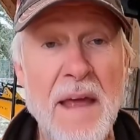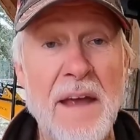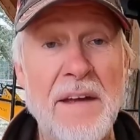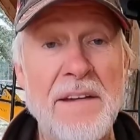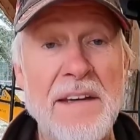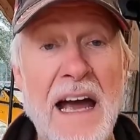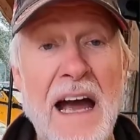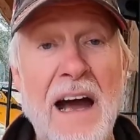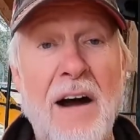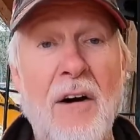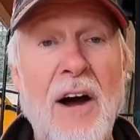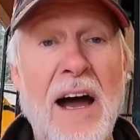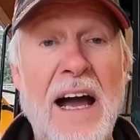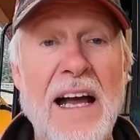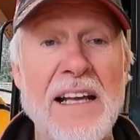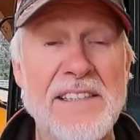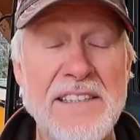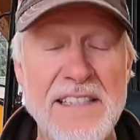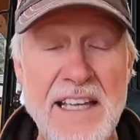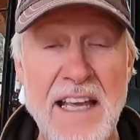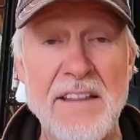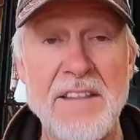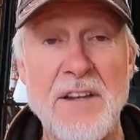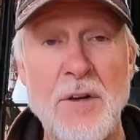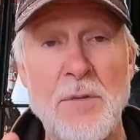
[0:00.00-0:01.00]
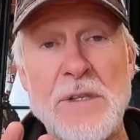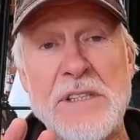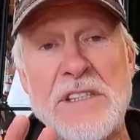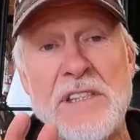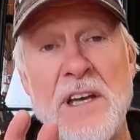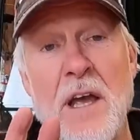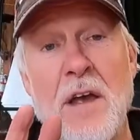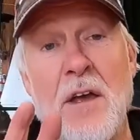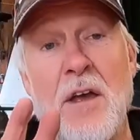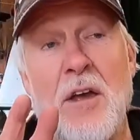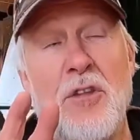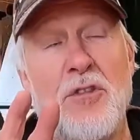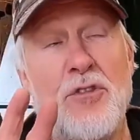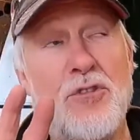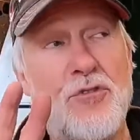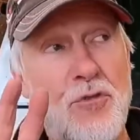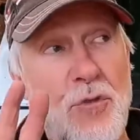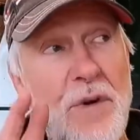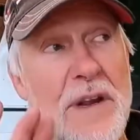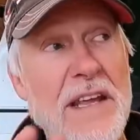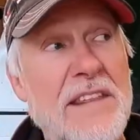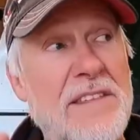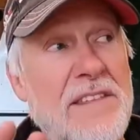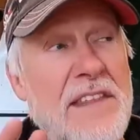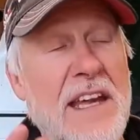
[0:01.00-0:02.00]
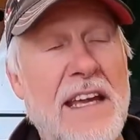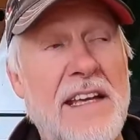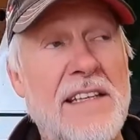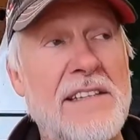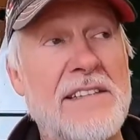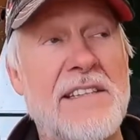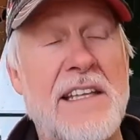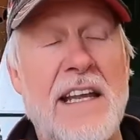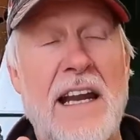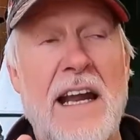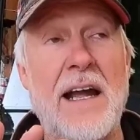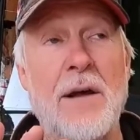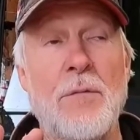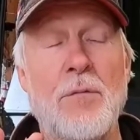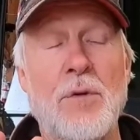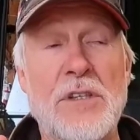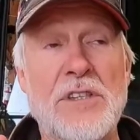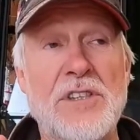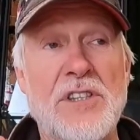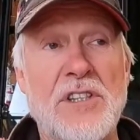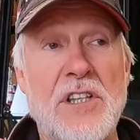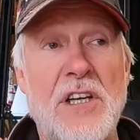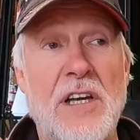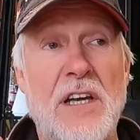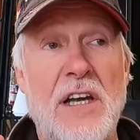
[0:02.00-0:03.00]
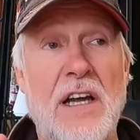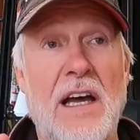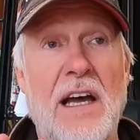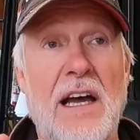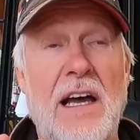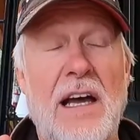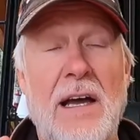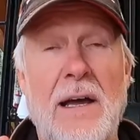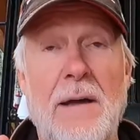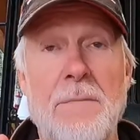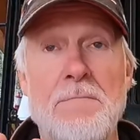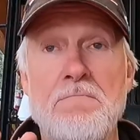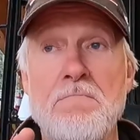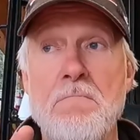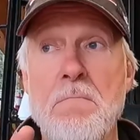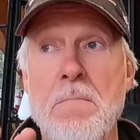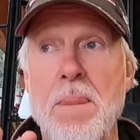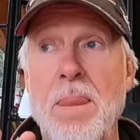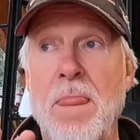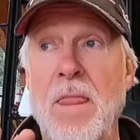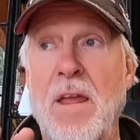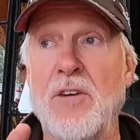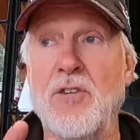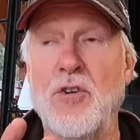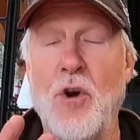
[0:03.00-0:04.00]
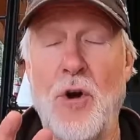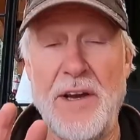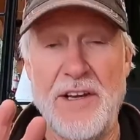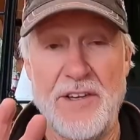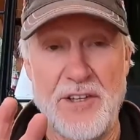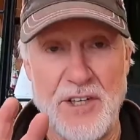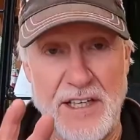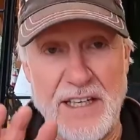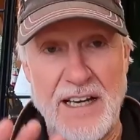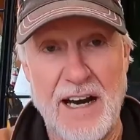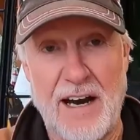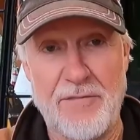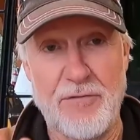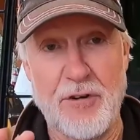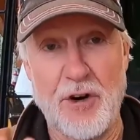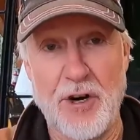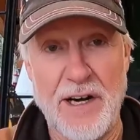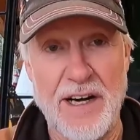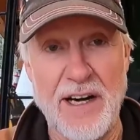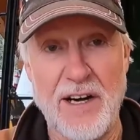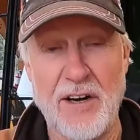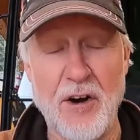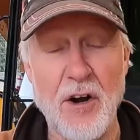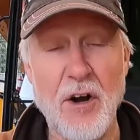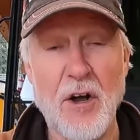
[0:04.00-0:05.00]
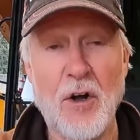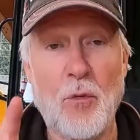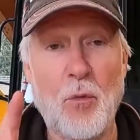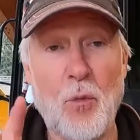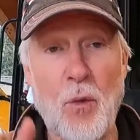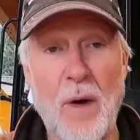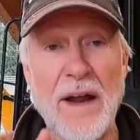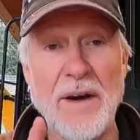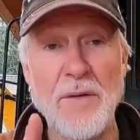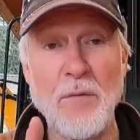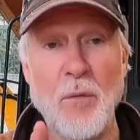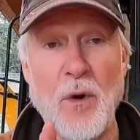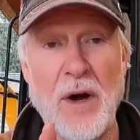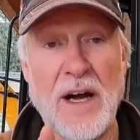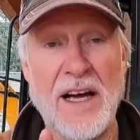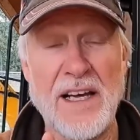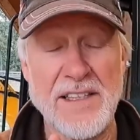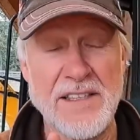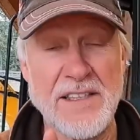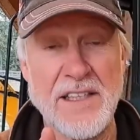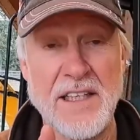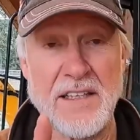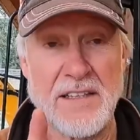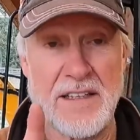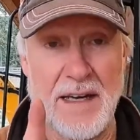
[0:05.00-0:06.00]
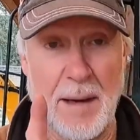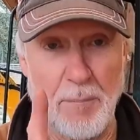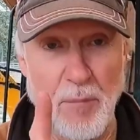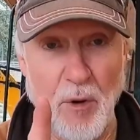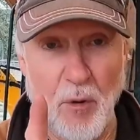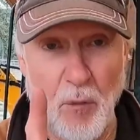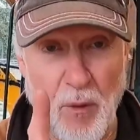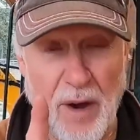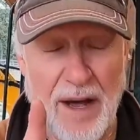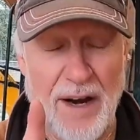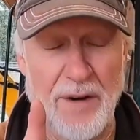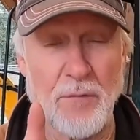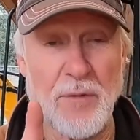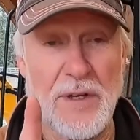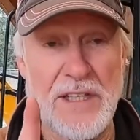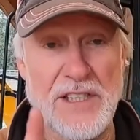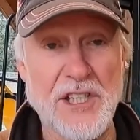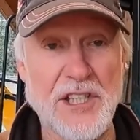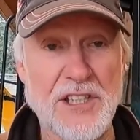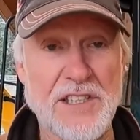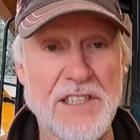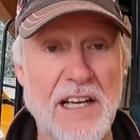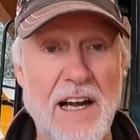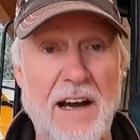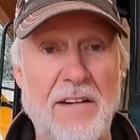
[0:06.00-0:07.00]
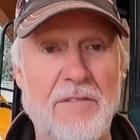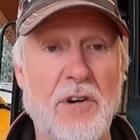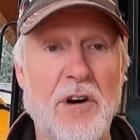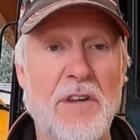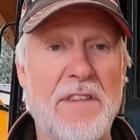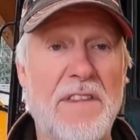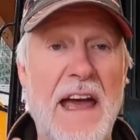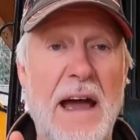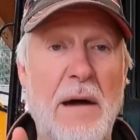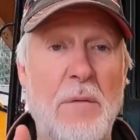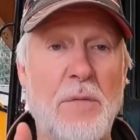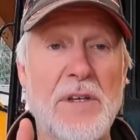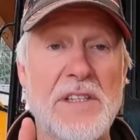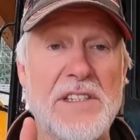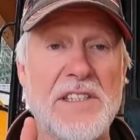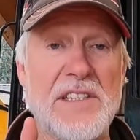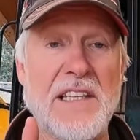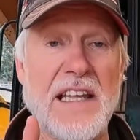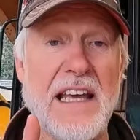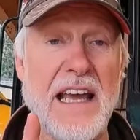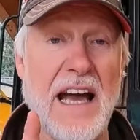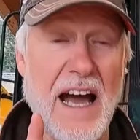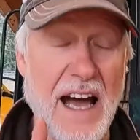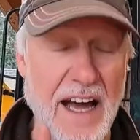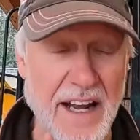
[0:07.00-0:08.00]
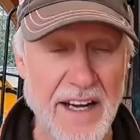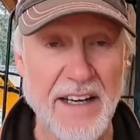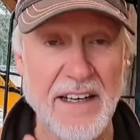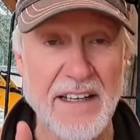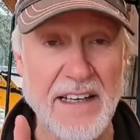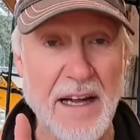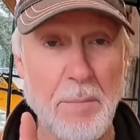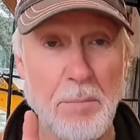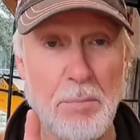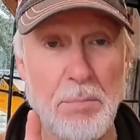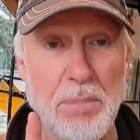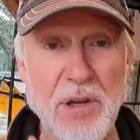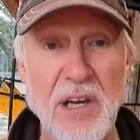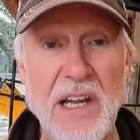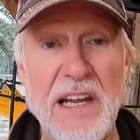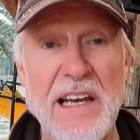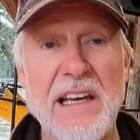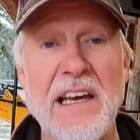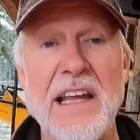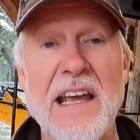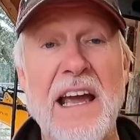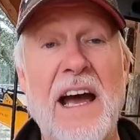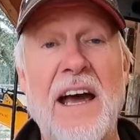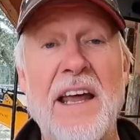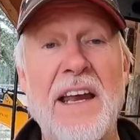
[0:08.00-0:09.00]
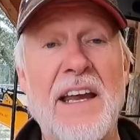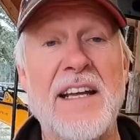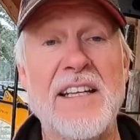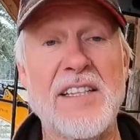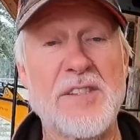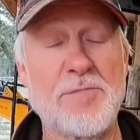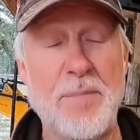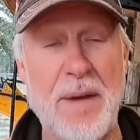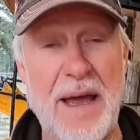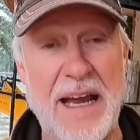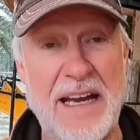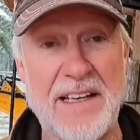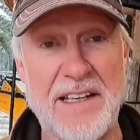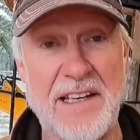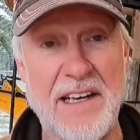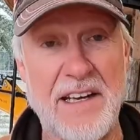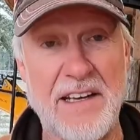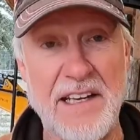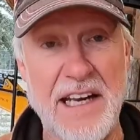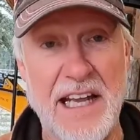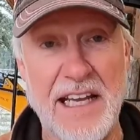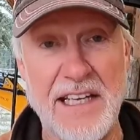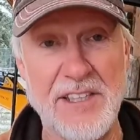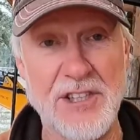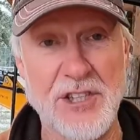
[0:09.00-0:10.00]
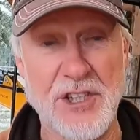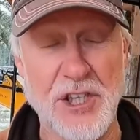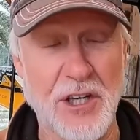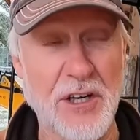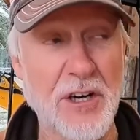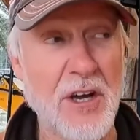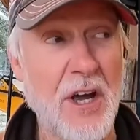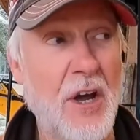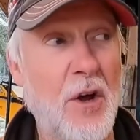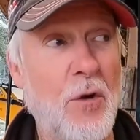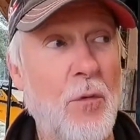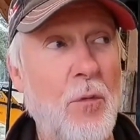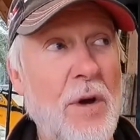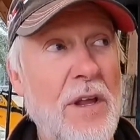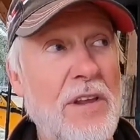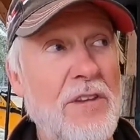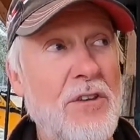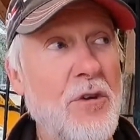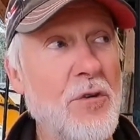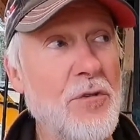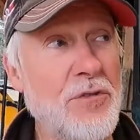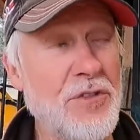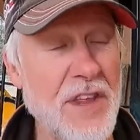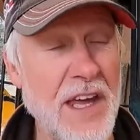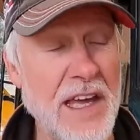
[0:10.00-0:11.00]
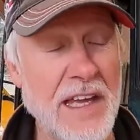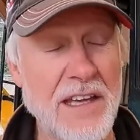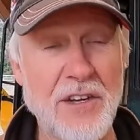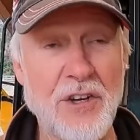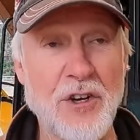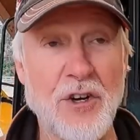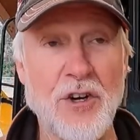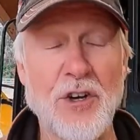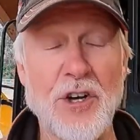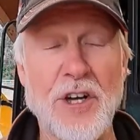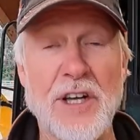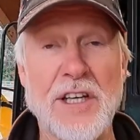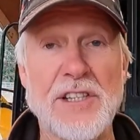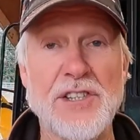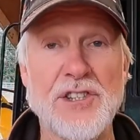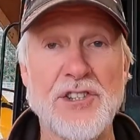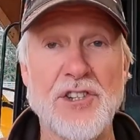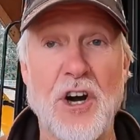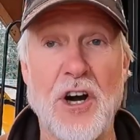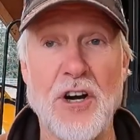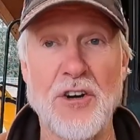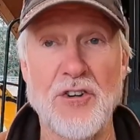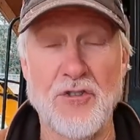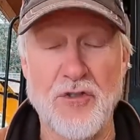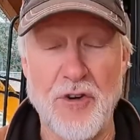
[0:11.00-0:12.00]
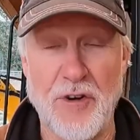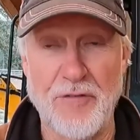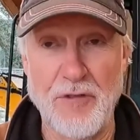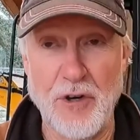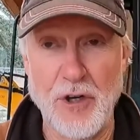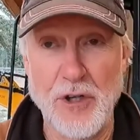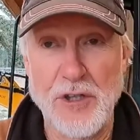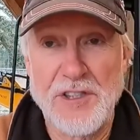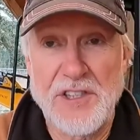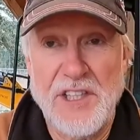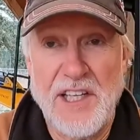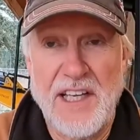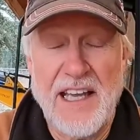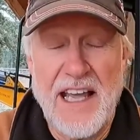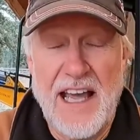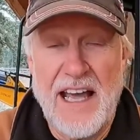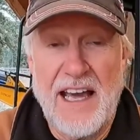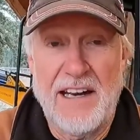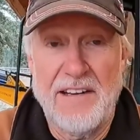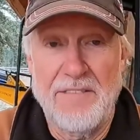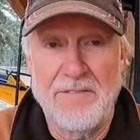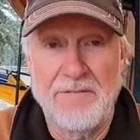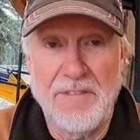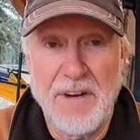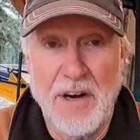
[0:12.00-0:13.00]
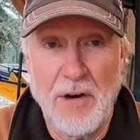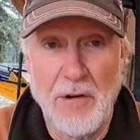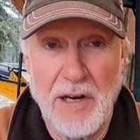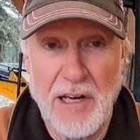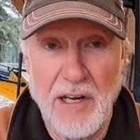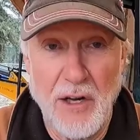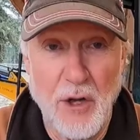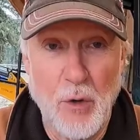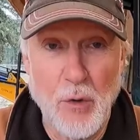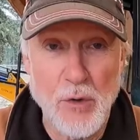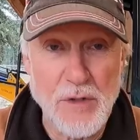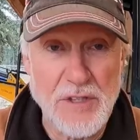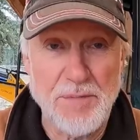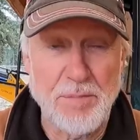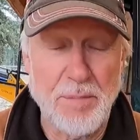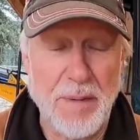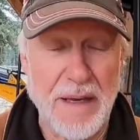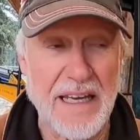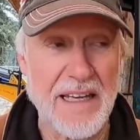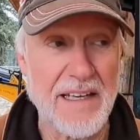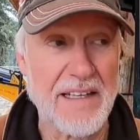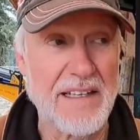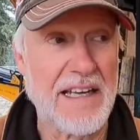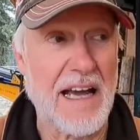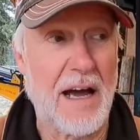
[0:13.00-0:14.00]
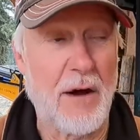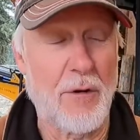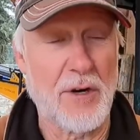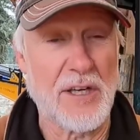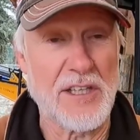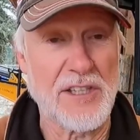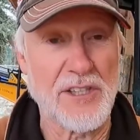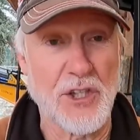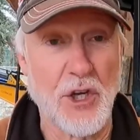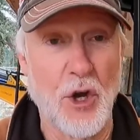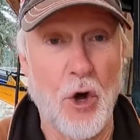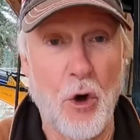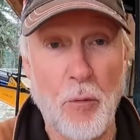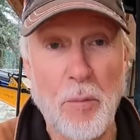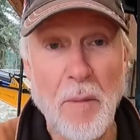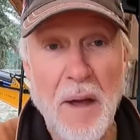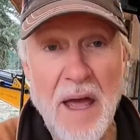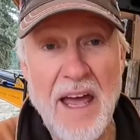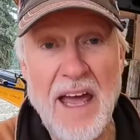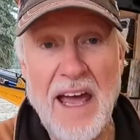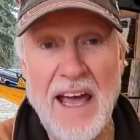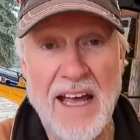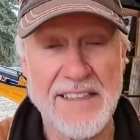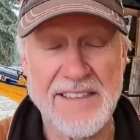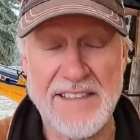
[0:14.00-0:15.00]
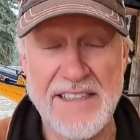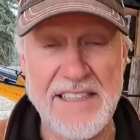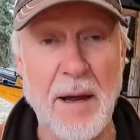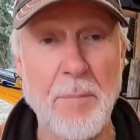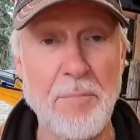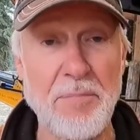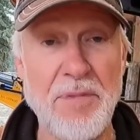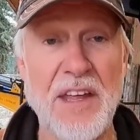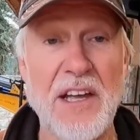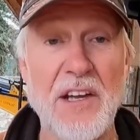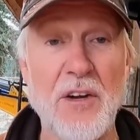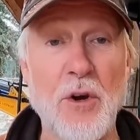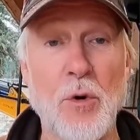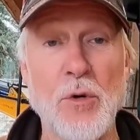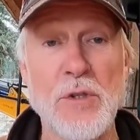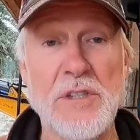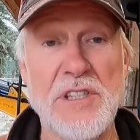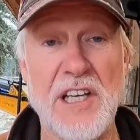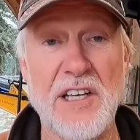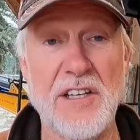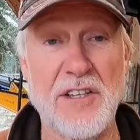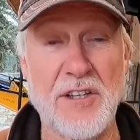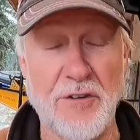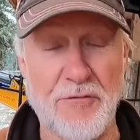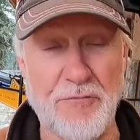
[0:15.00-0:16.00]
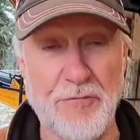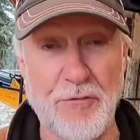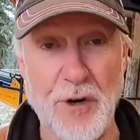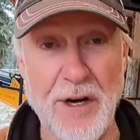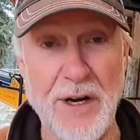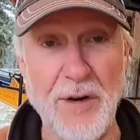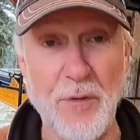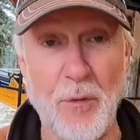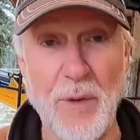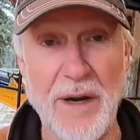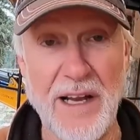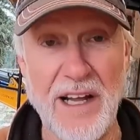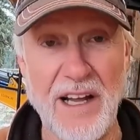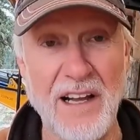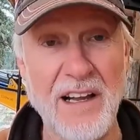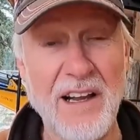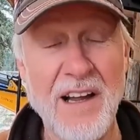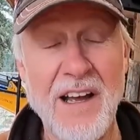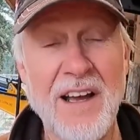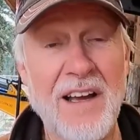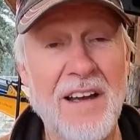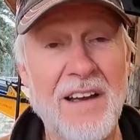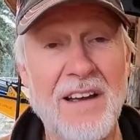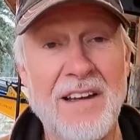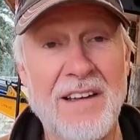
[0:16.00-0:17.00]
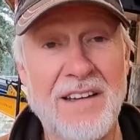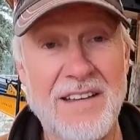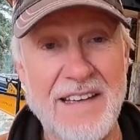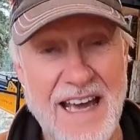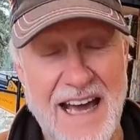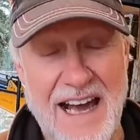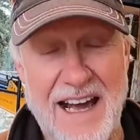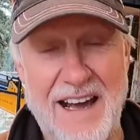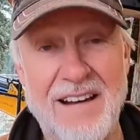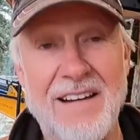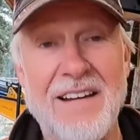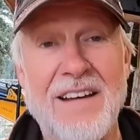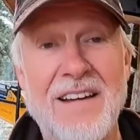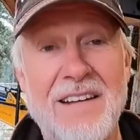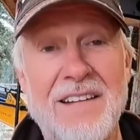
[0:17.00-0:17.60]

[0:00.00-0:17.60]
Now, I said there was 3 things I was going to cover here. One was, number 1, we just covered, that was the completely unexpected nature. When you think you're going to start traversing at a very low speed down a slope and something goes into freewheel, yeah,